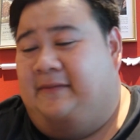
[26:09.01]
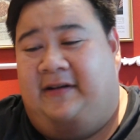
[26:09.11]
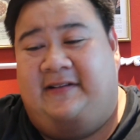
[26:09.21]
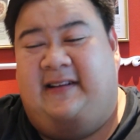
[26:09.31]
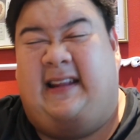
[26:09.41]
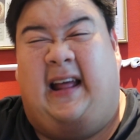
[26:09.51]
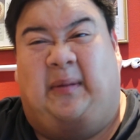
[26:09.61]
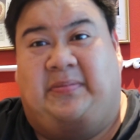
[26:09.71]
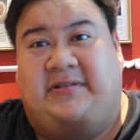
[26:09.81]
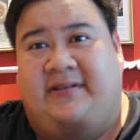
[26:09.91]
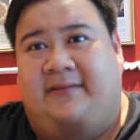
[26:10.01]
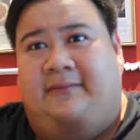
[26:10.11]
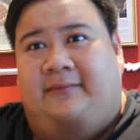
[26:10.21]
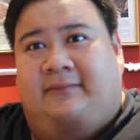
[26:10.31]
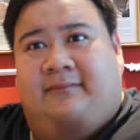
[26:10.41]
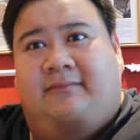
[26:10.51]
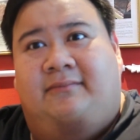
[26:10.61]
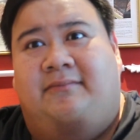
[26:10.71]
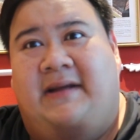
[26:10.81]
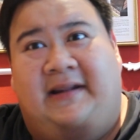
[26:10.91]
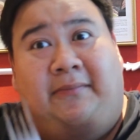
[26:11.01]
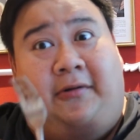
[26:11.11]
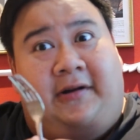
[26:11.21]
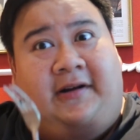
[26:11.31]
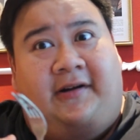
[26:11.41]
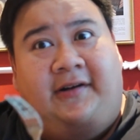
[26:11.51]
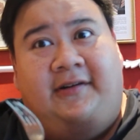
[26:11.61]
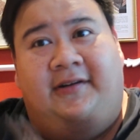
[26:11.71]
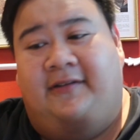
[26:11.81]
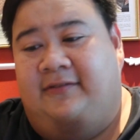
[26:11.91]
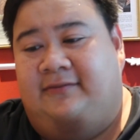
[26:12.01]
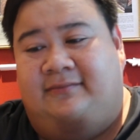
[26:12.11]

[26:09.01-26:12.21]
because it helps mend the broken heart. You know.